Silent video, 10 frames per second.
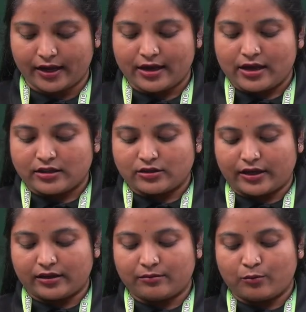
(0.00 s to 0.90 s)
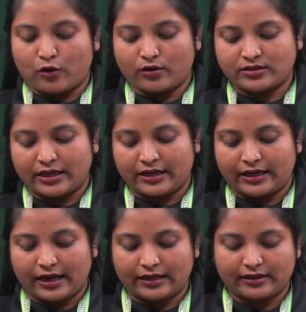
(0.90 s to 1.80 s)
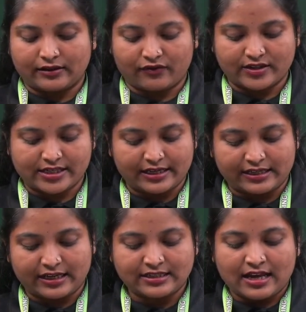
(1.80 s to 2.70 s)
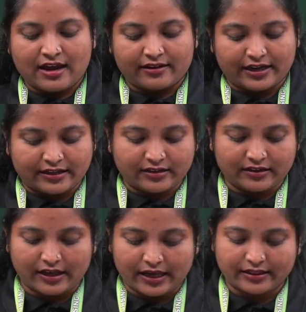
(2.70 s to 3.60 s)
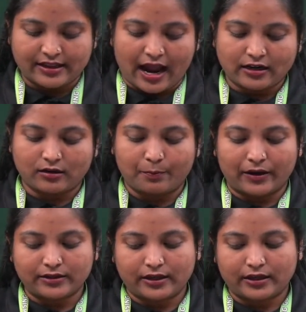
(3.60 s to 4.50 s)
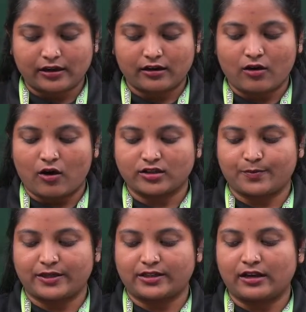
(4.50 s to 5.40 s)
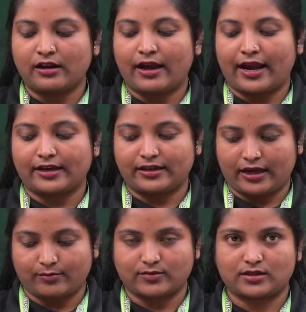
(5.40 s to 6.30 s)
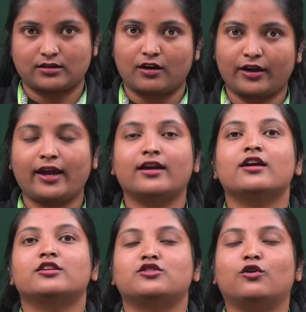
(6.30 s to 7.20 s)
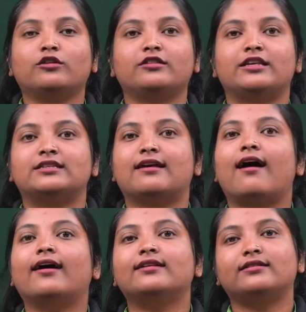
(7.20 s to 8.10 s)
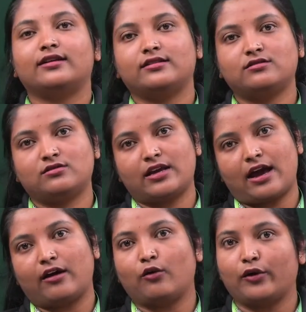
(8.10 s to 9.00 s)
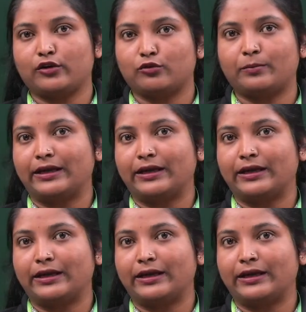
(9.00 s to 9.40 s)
so in boards indicating the facilities rendered in that particular hospital and names. Okay, so these are the things they are going to be